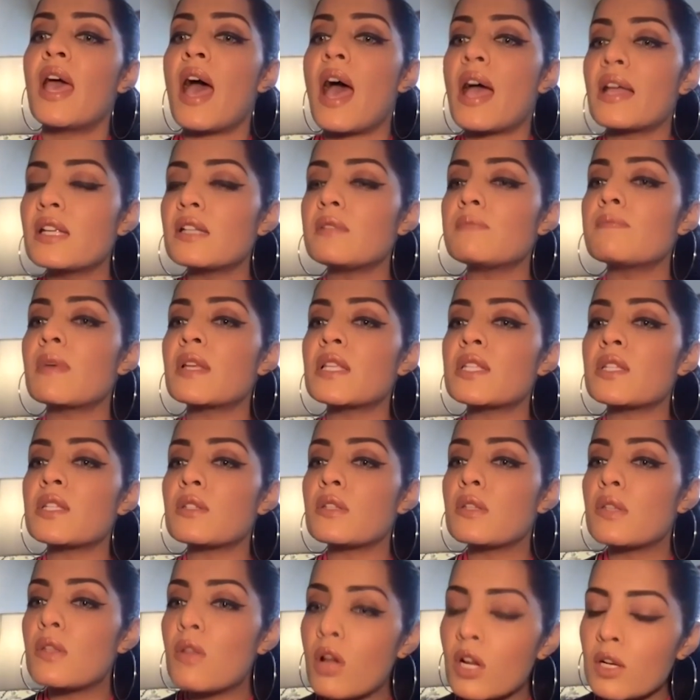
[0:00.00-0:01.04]
and it must
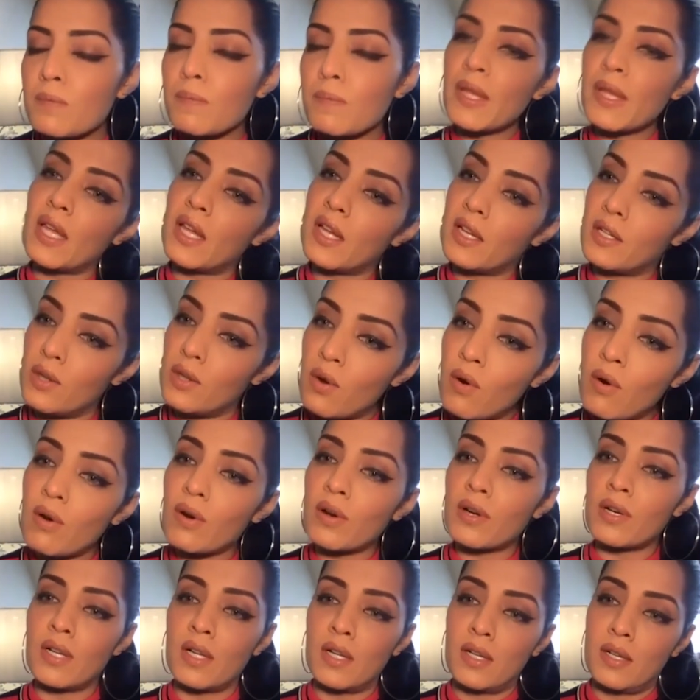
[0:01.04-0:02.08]
not be
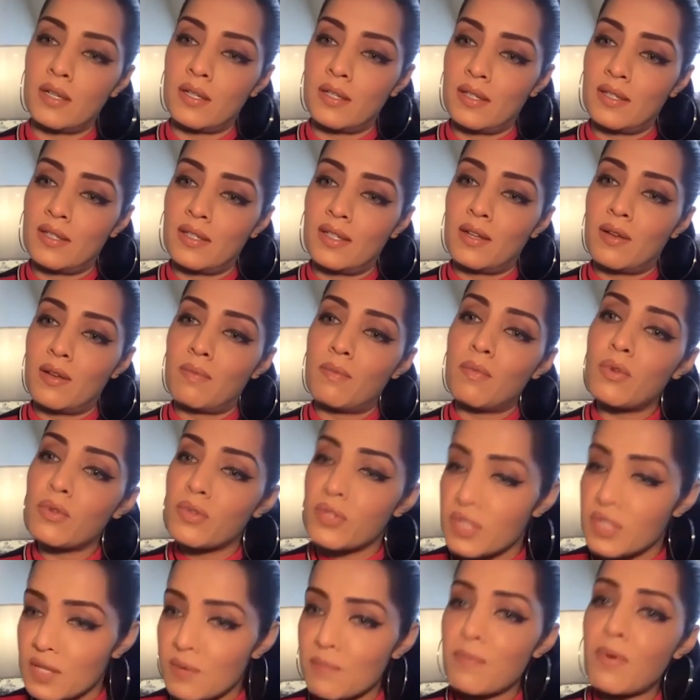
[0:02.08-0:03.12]
ignored
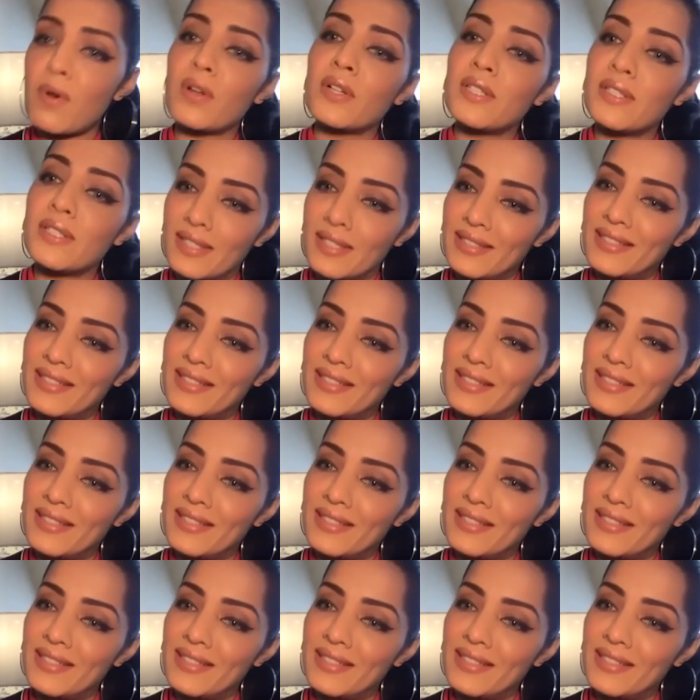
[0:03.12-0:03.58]
most important